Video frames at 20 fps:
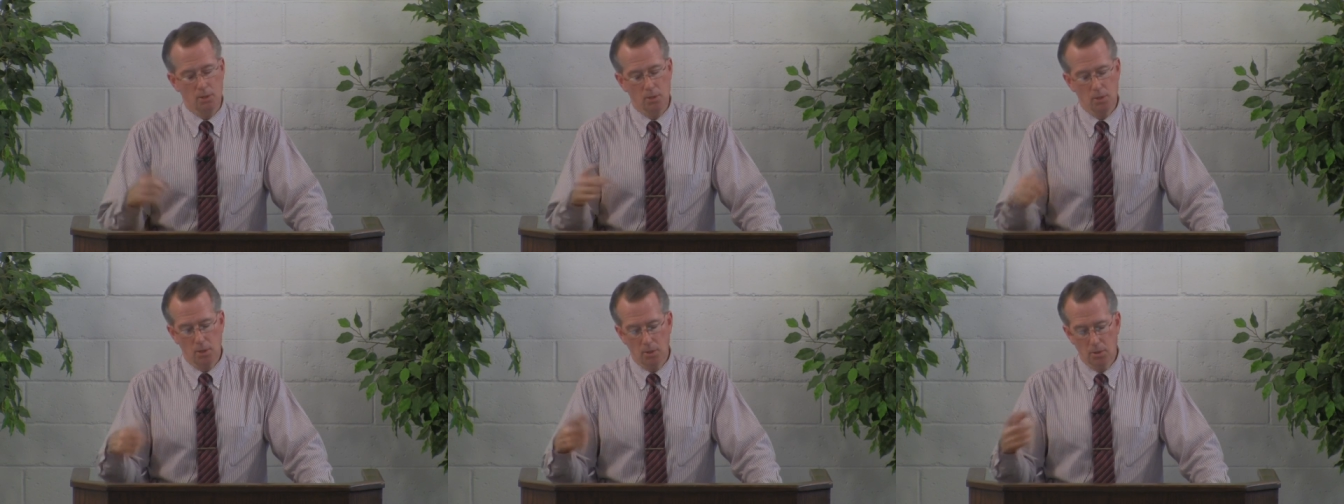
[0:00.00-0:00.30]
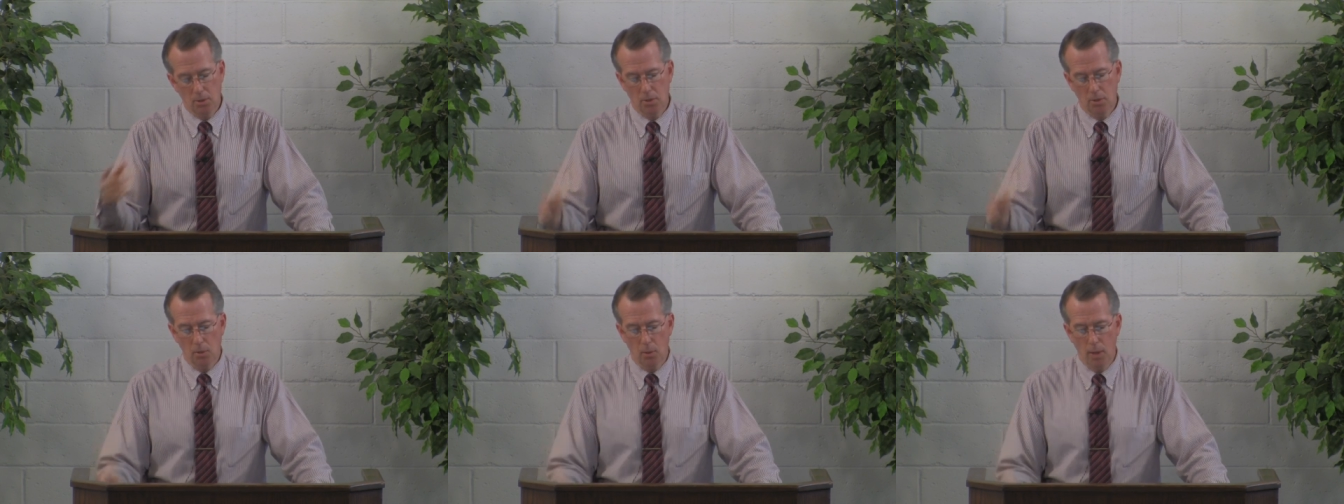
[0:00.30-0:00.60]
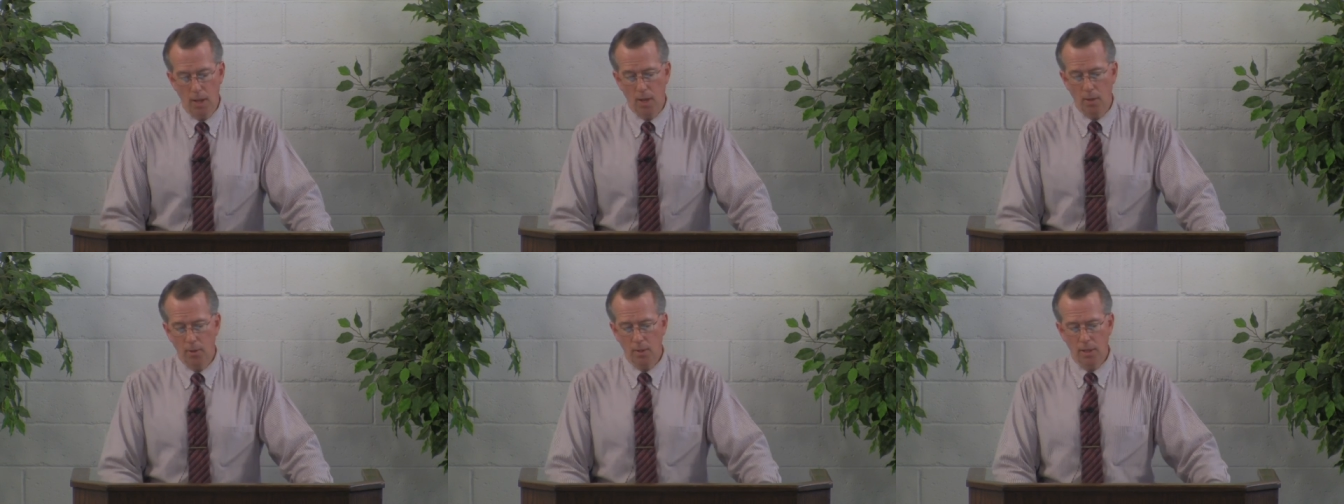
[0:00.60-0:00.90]
and turned it
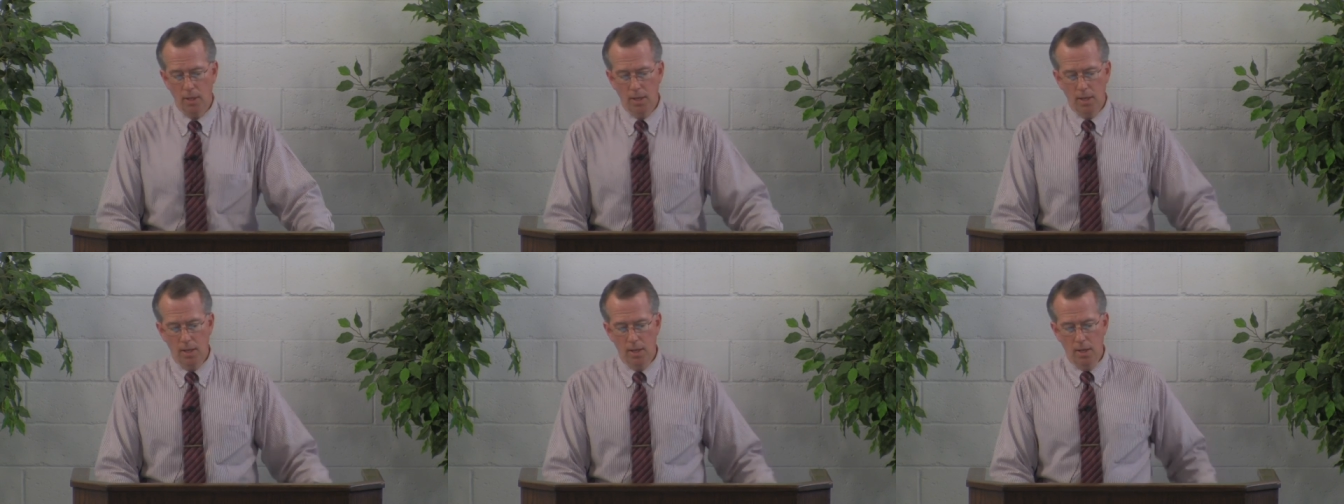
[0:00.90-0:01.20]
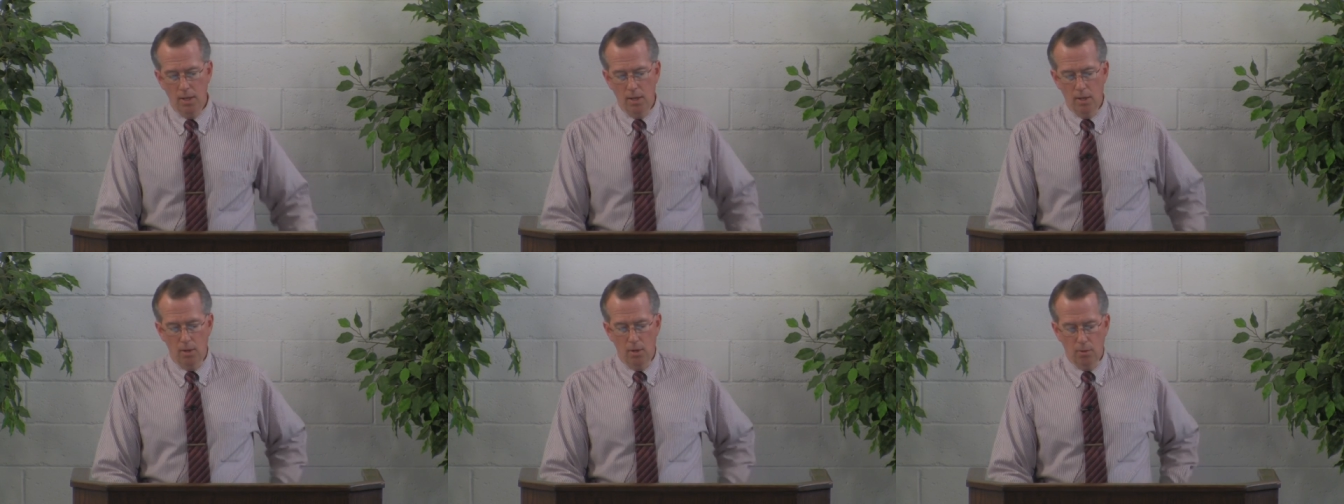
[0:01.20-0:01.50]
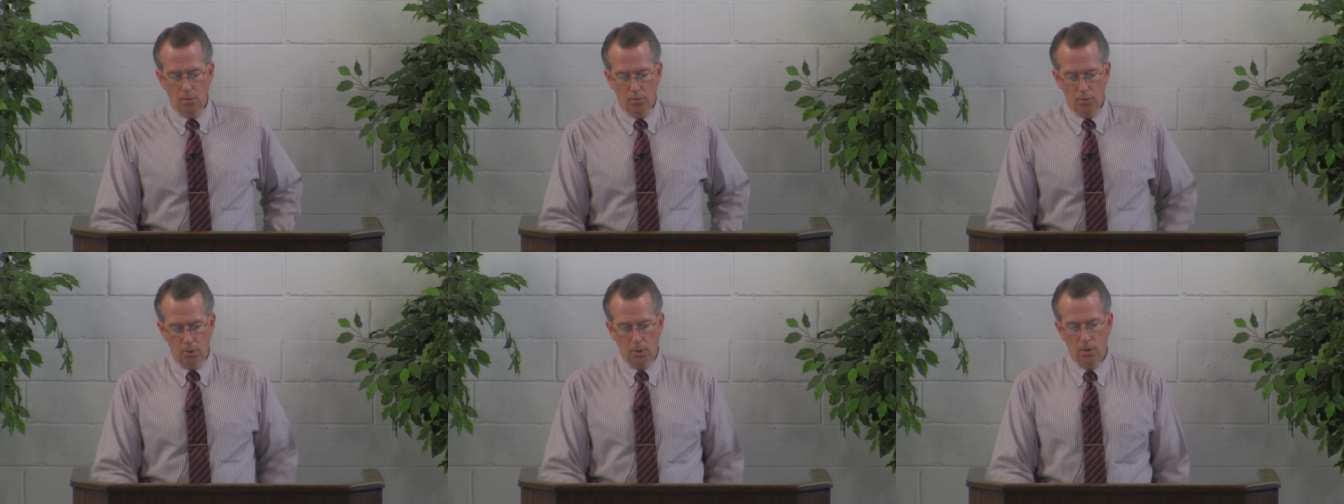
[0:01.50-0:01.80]
around
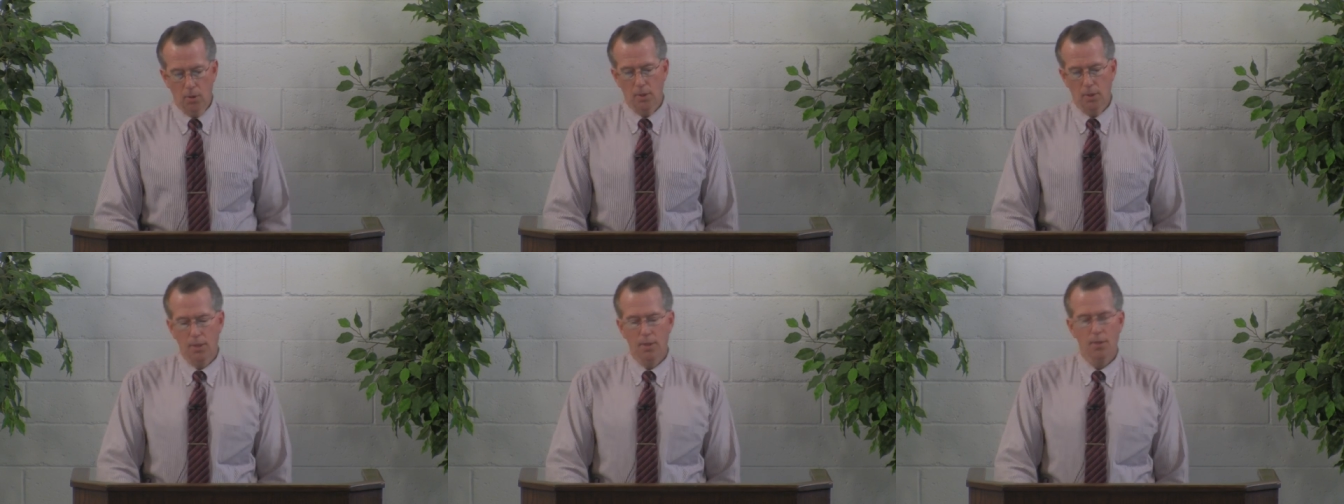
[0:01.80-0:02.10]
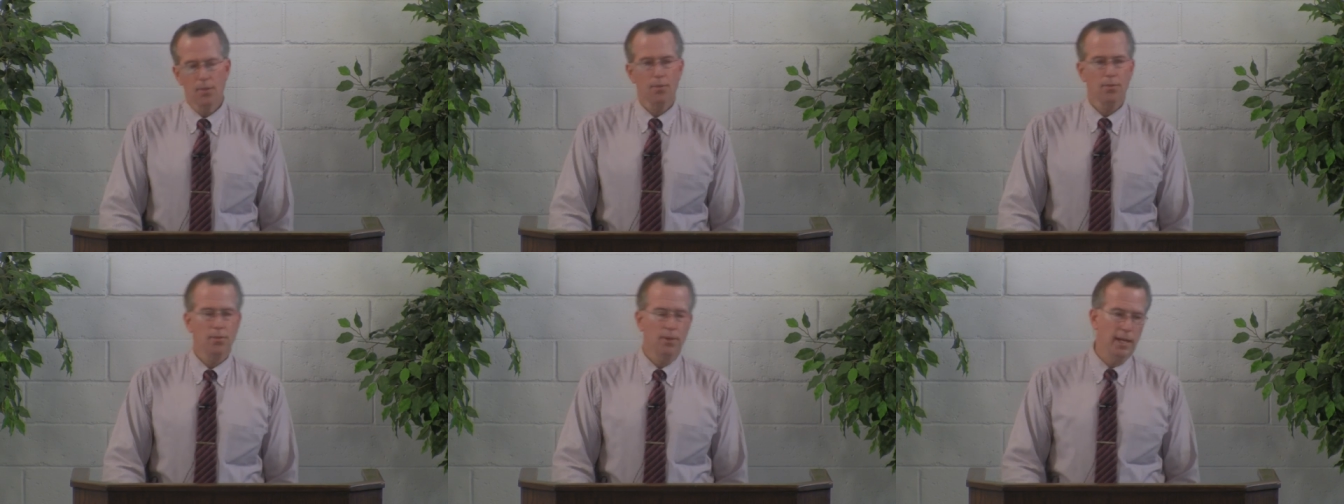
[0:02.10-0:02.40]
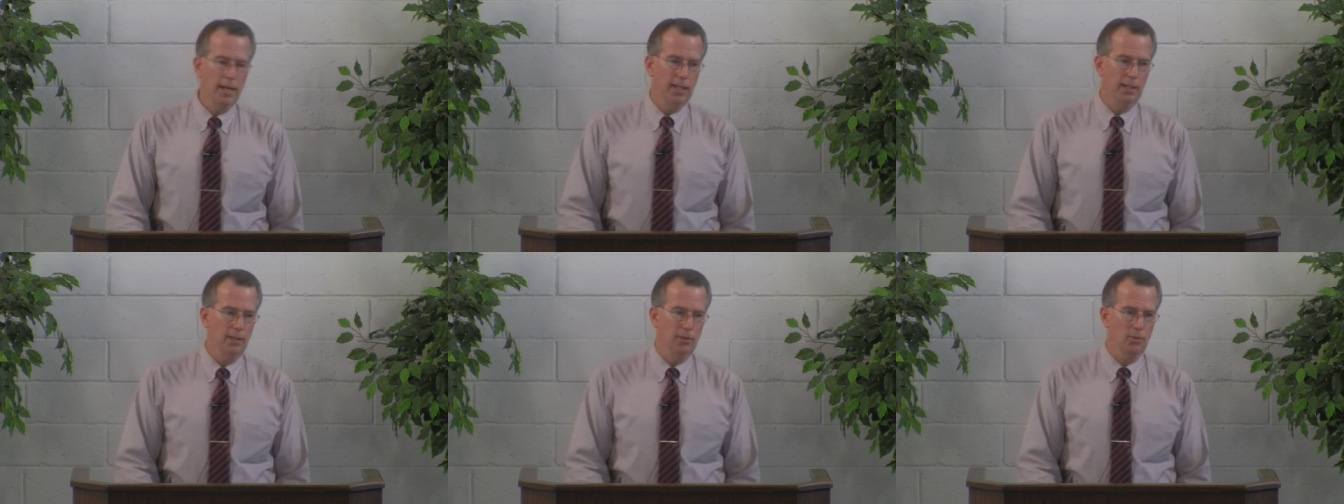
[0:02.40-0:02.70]
for good
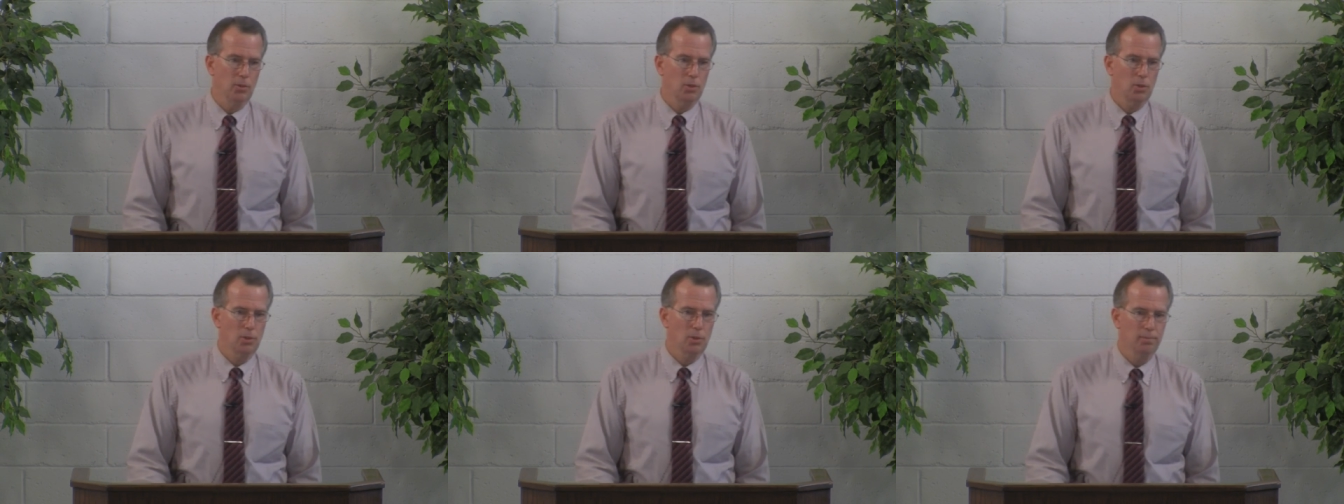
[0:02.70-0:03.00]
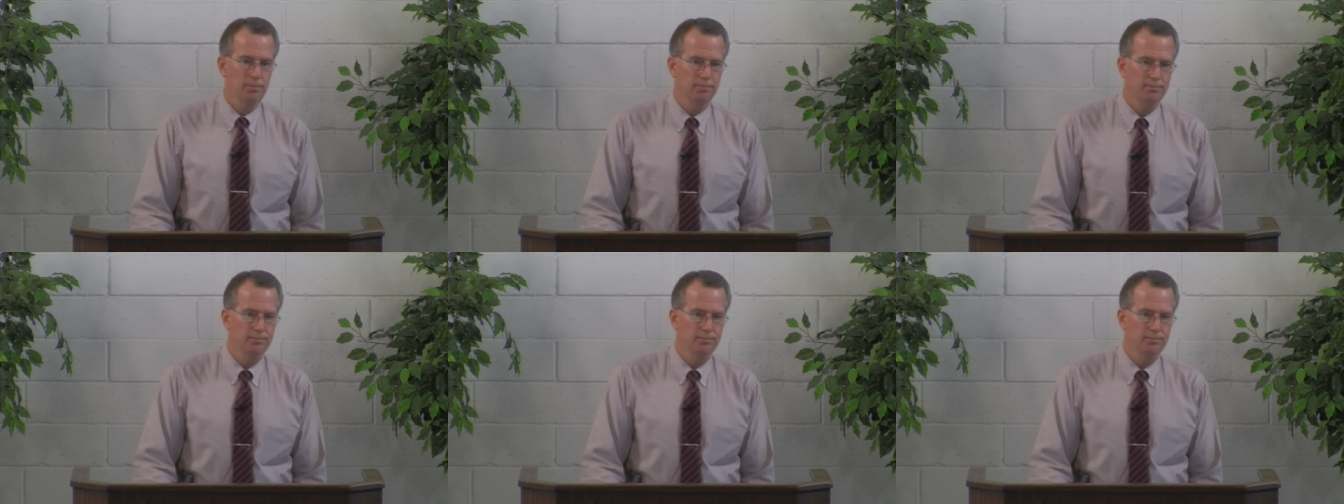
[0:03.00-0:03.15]
things.